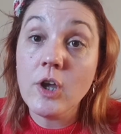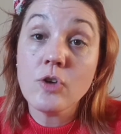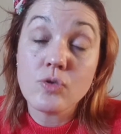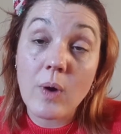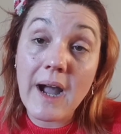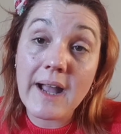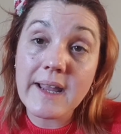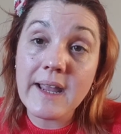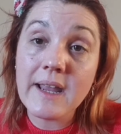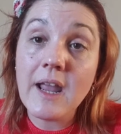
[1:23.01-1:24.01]
So
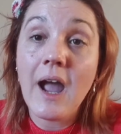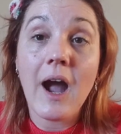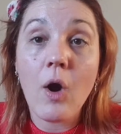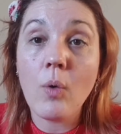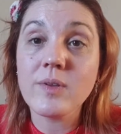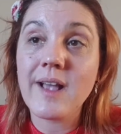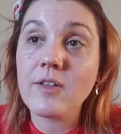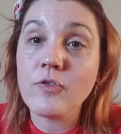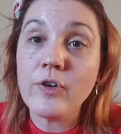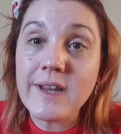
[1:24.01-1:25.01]
i.e., I always
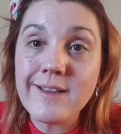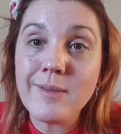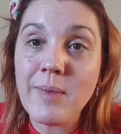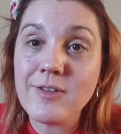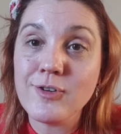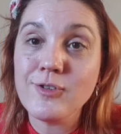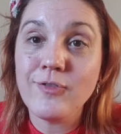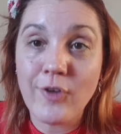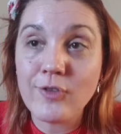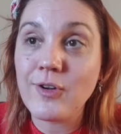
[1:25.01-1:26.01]
ask for an easy message
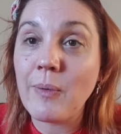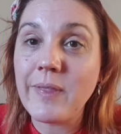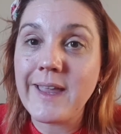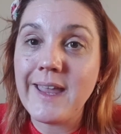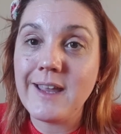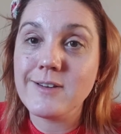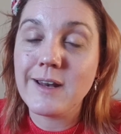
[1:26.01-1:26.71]
first out the gate.